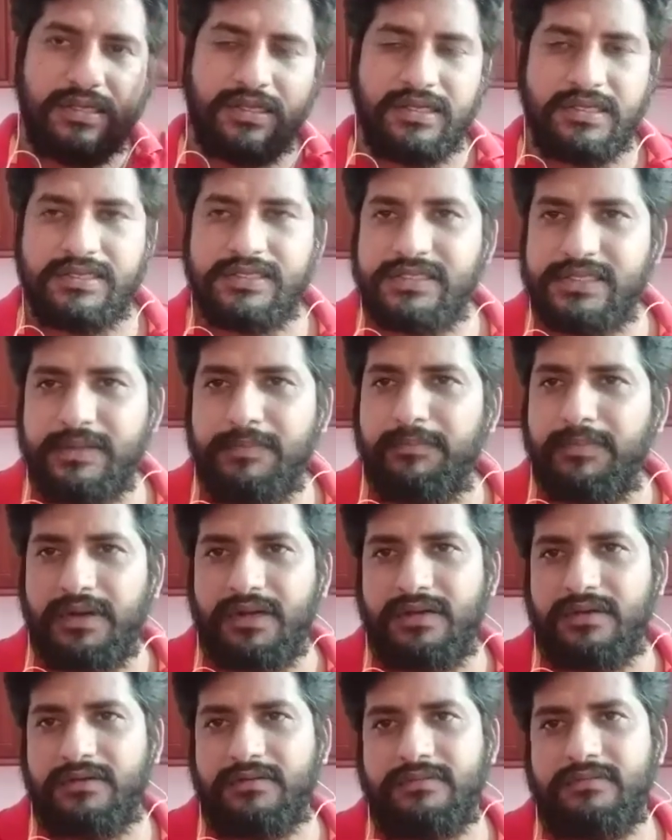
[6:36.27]
Simple.
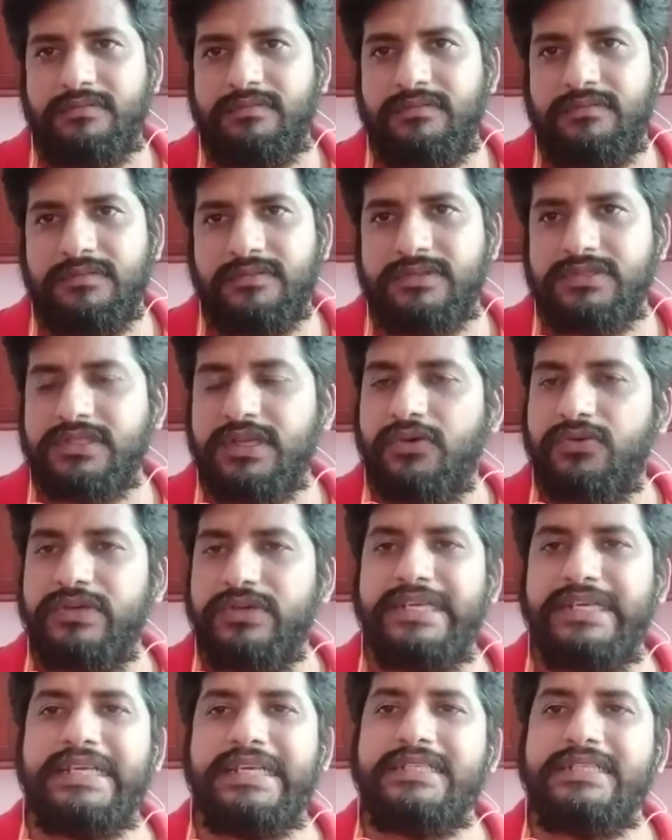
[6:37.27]
That's how
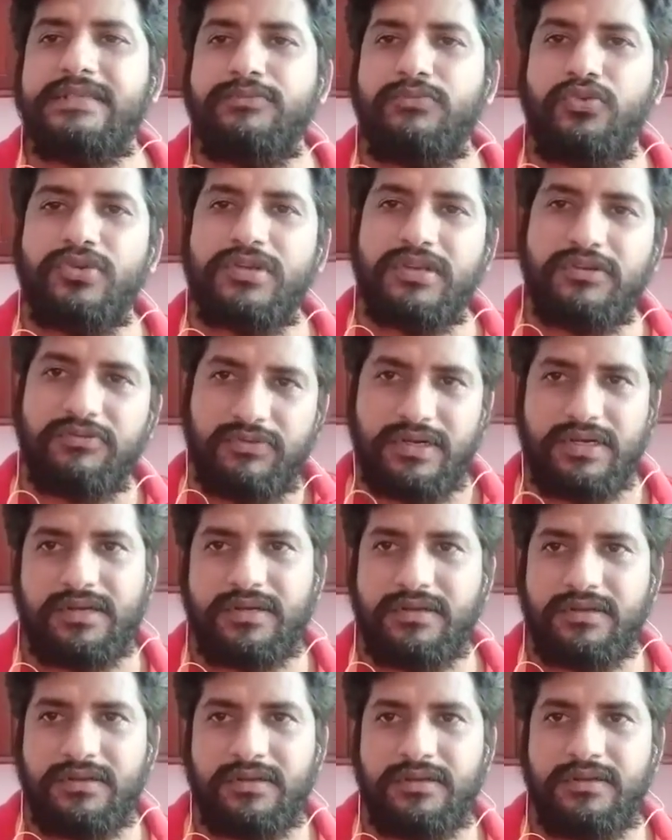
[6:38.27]
induction motor
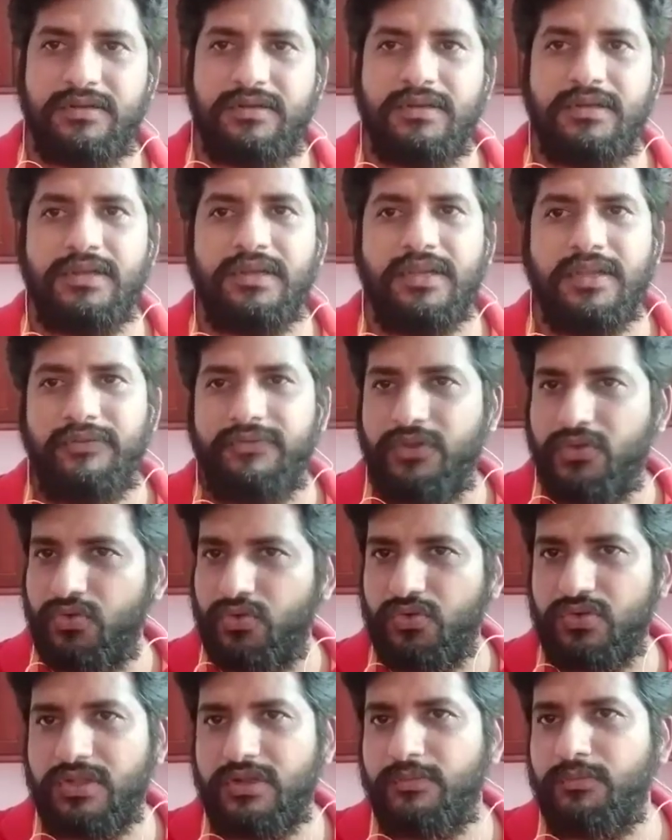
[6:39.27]
work. If you
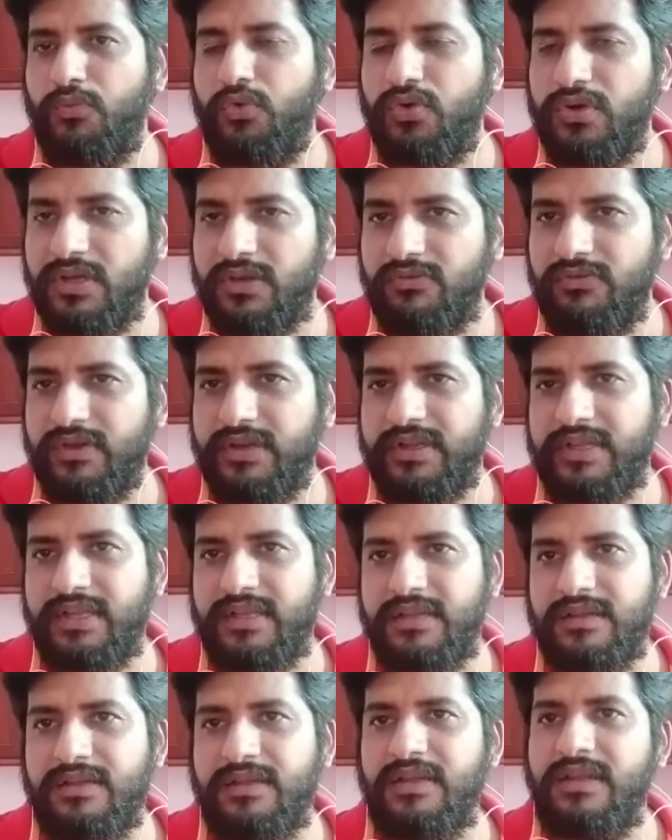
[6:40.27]
know the motor
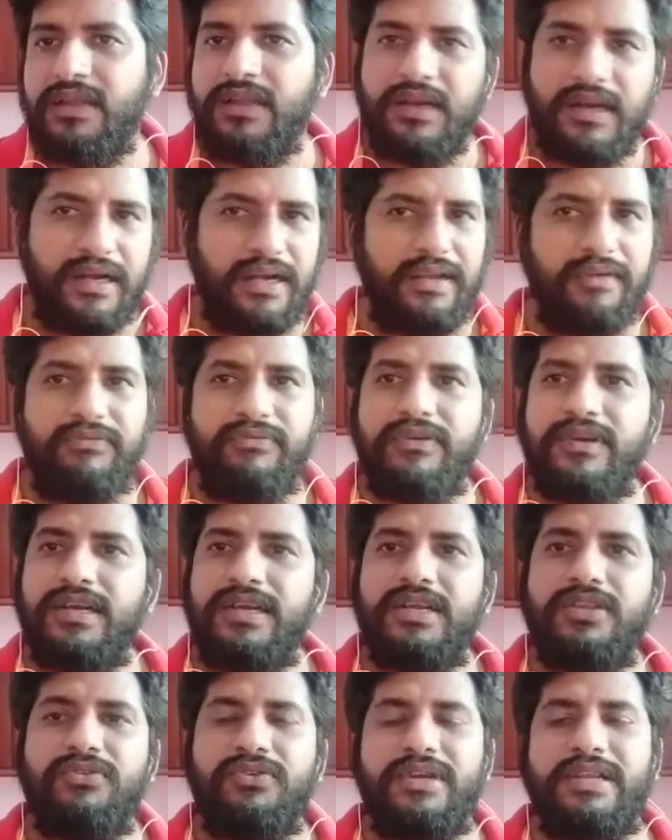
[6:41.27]
working,
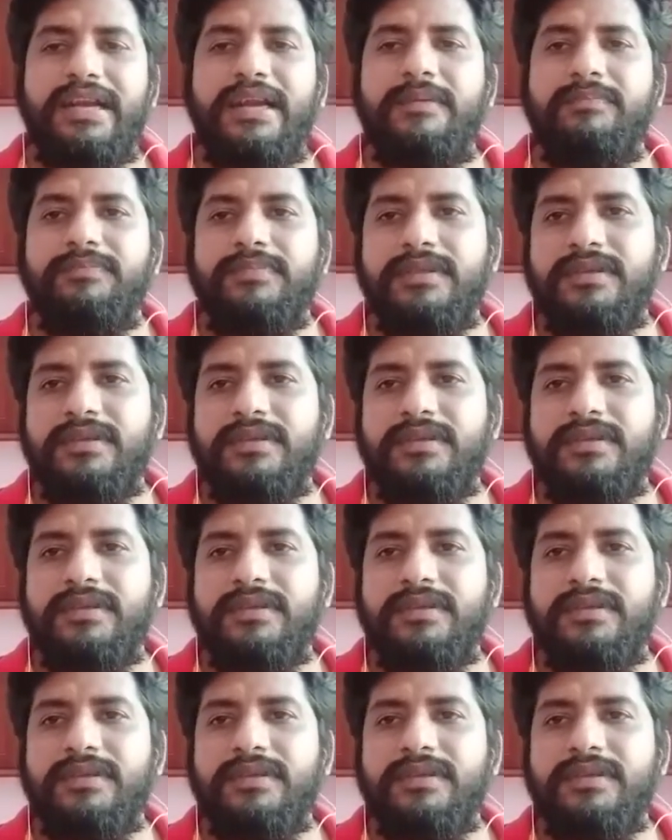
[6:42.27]
definitely you will grab